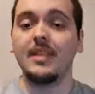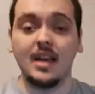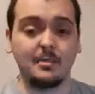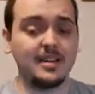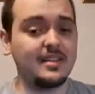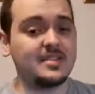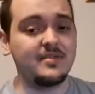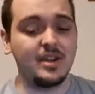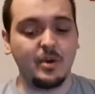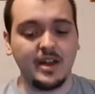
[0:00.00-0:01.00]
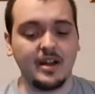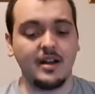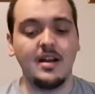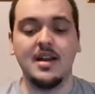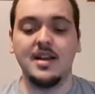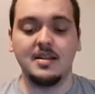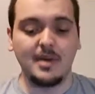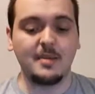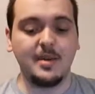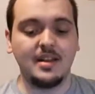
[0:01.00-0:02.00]
I'm gonna leave this video here. In
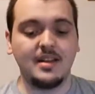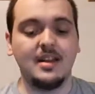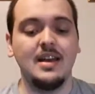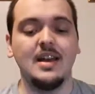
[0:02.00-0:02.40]
my opinion,